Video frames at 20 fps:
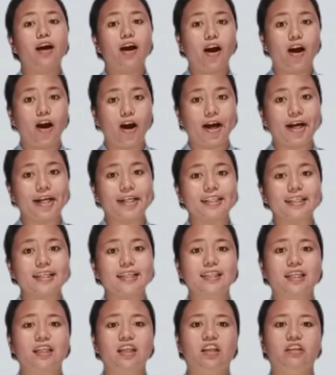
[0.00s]
heart
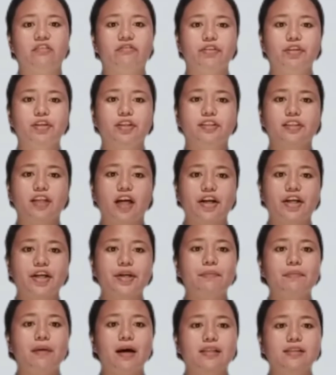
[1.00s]
is an
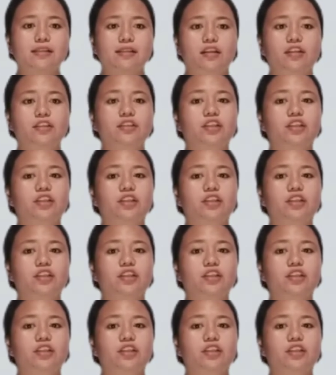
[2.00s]
involuntary muscle